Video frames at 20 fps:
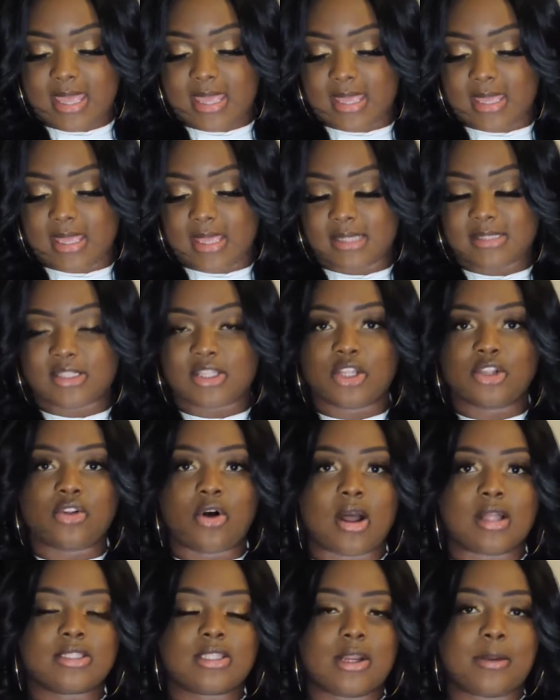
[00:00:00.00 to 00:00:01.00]
is the
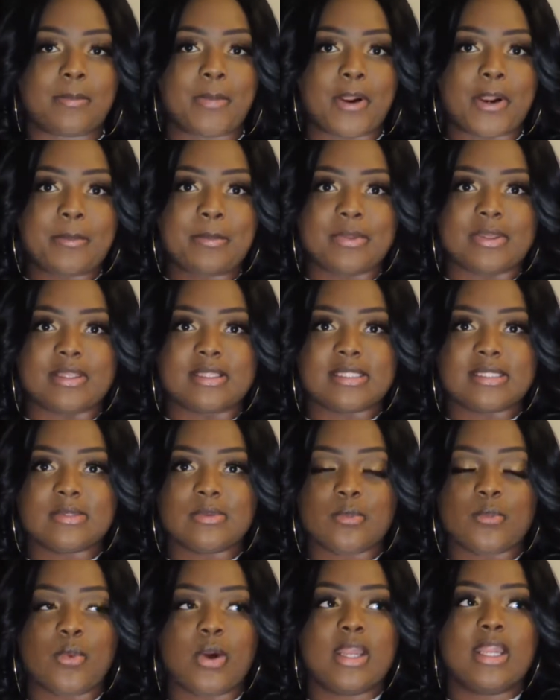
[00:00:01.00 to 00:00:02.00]
long-term
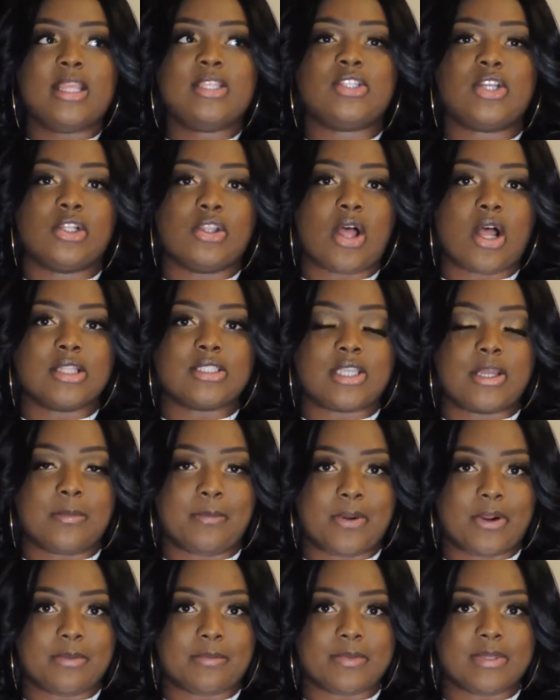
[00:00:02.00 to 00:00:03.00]
purpose. What is your
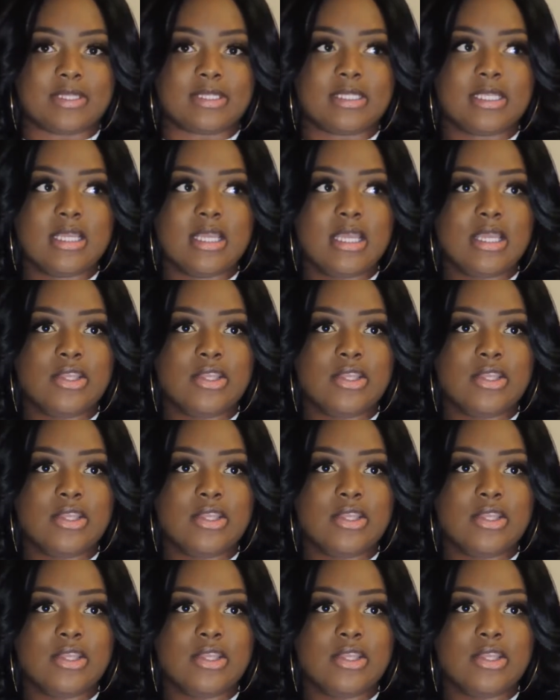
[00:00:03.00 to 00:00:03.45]
long-term purpose?